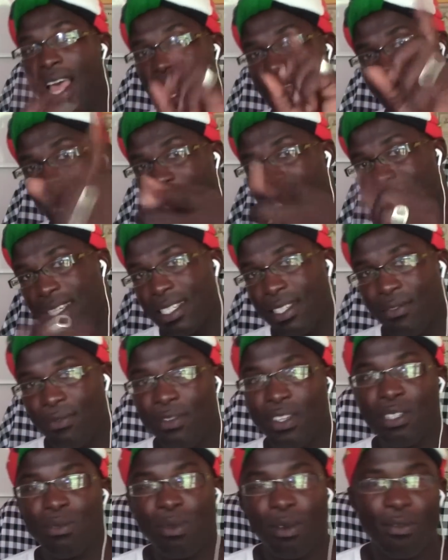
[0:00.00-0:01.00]
Like us on
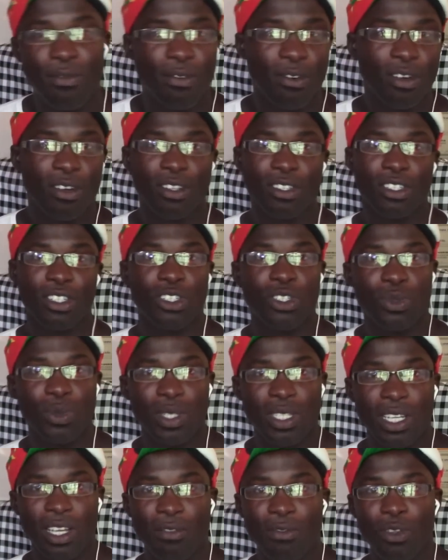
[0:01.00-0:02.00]
Facebook, follow us on
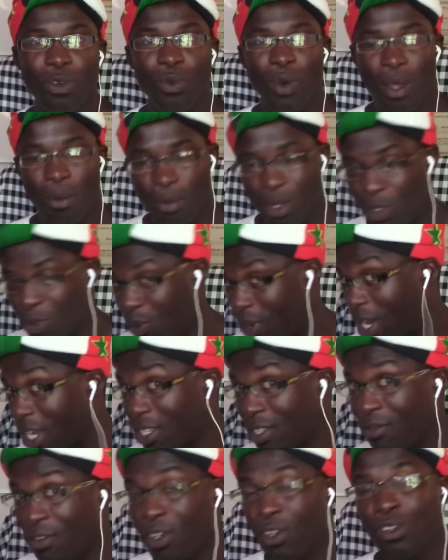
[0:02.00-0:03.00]
Twitter. If you want me to
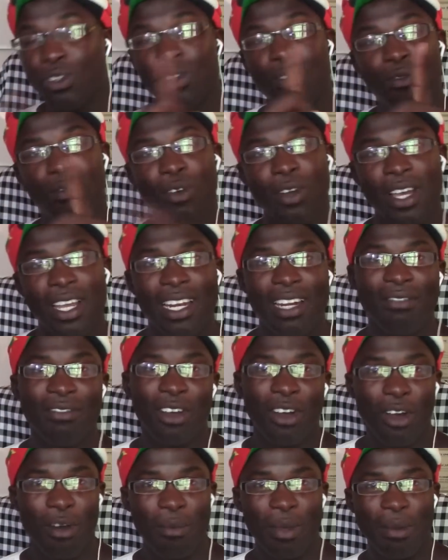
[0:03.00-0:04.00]
react to video, don't forget to leave
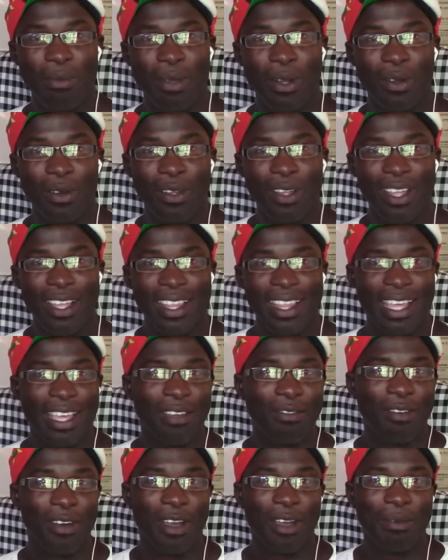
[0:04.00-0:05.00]
a comment below.
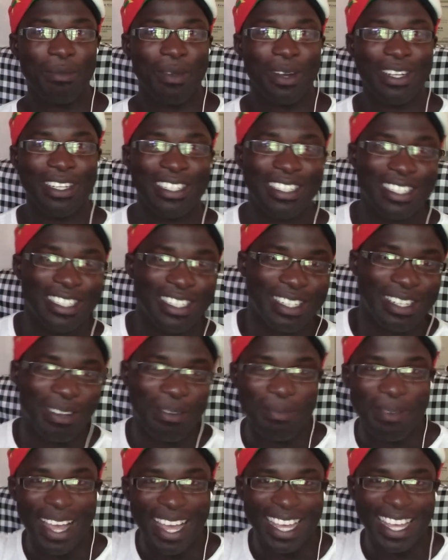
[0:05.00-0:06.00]
Thank you very much.
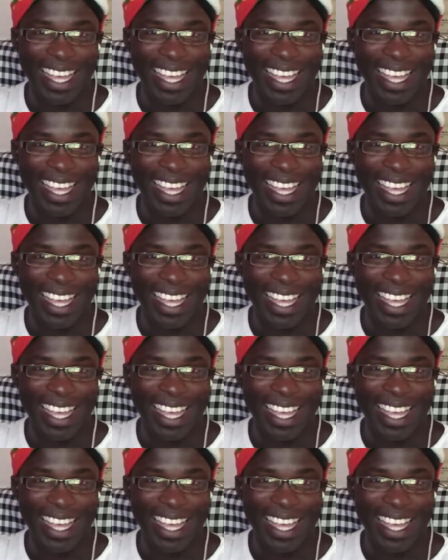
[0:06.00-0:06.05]
Bye,